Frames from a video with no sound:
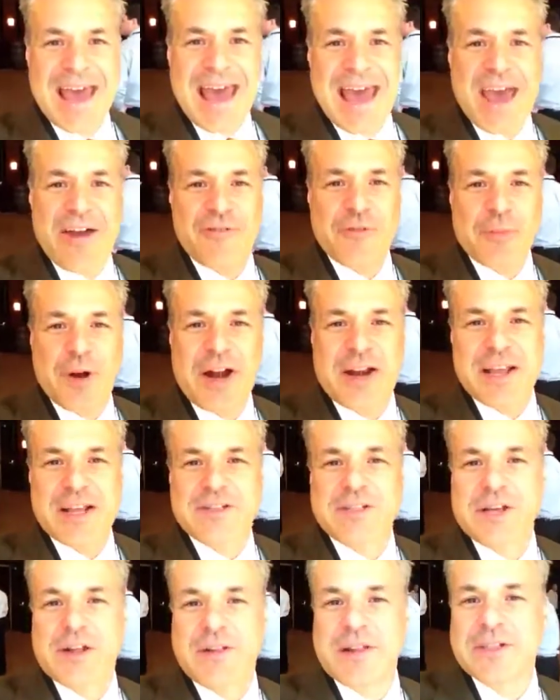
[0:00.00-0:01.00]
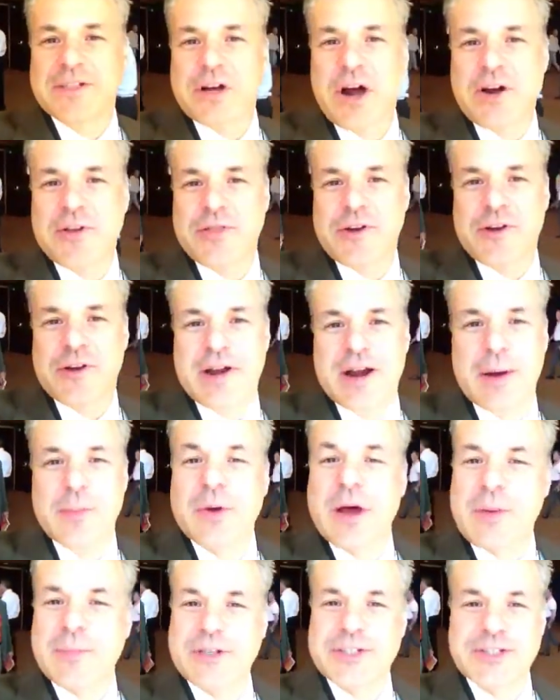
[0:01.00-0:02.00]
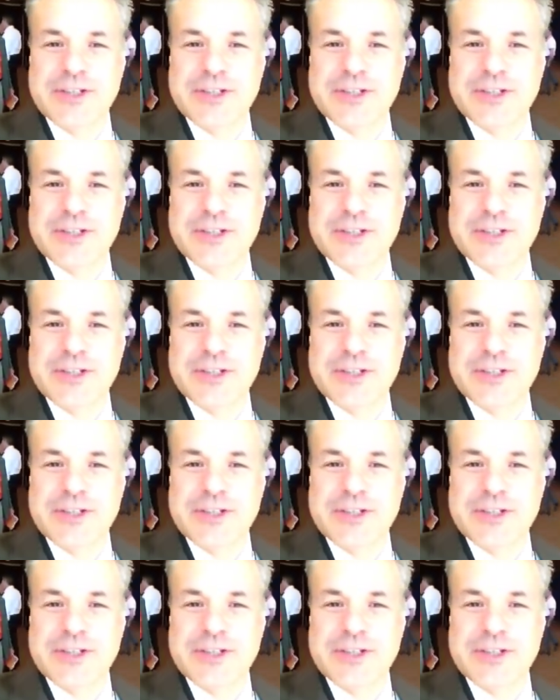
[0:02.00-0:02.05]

Hey everybody, it's Clint Arthur, and I'm coming